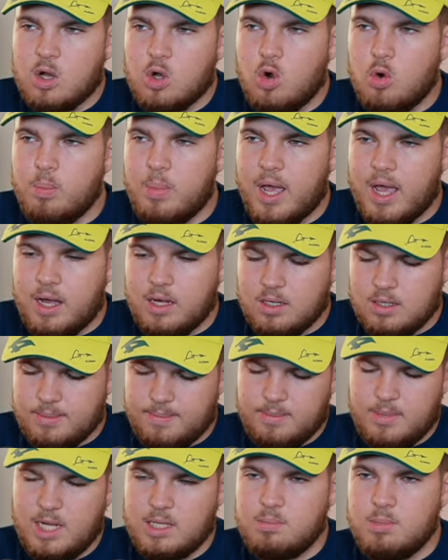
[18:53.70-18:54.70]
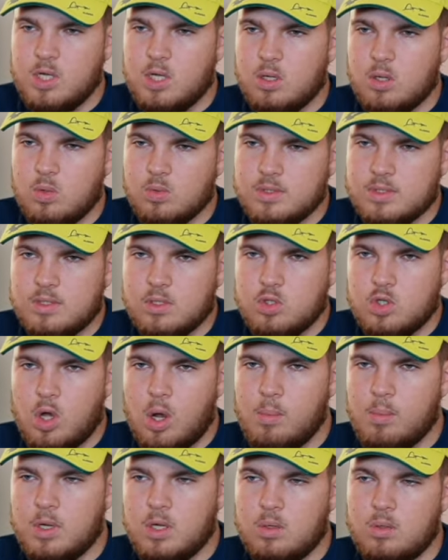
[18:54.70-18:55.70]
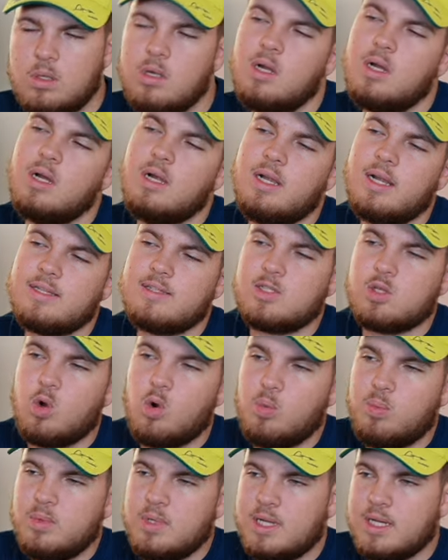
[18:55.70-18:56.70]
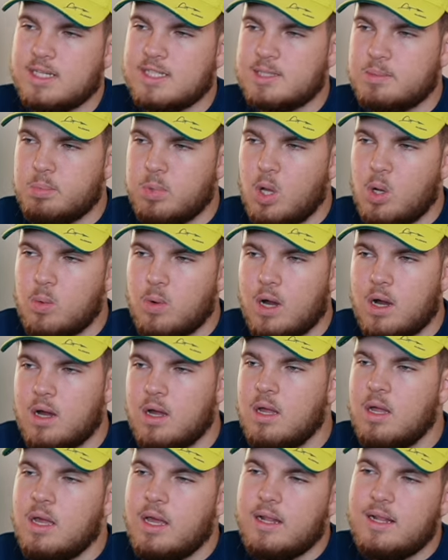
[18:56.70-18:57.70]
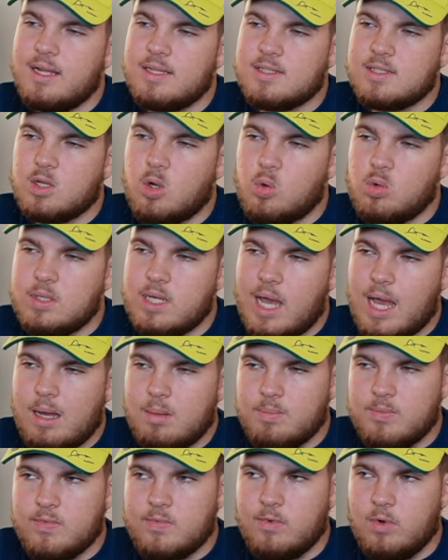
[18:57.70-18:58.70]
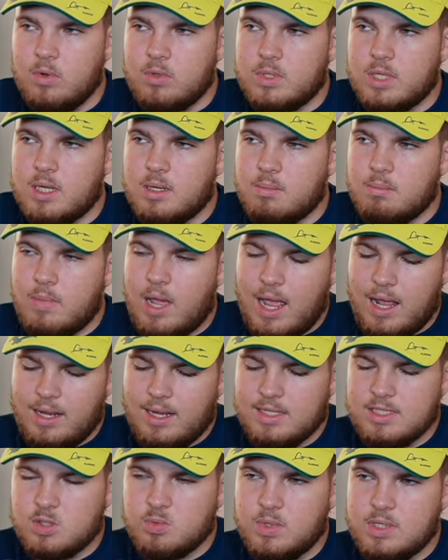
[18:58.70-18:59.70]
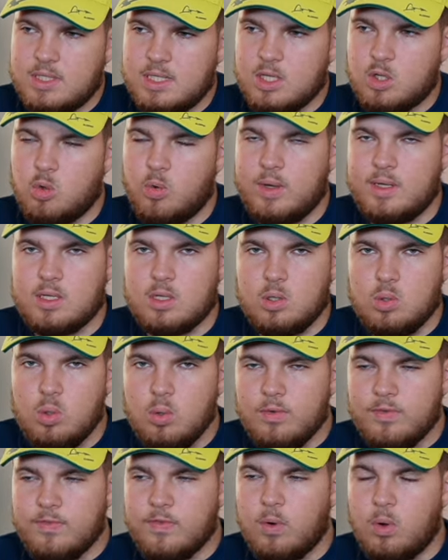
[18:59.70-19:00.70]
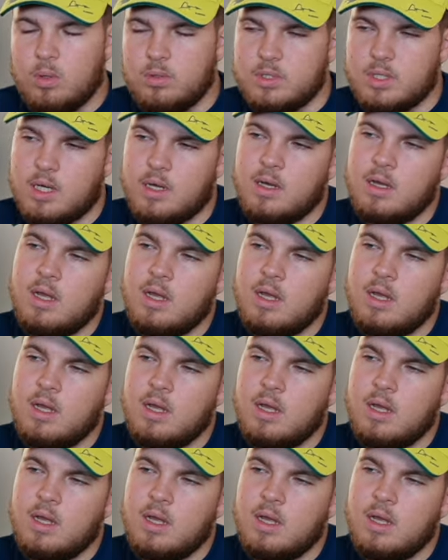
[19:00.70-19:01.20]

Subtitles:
go back, let me close the terminal, let's open the Explorer, let's go in the app folder, and let's right here create a new folder,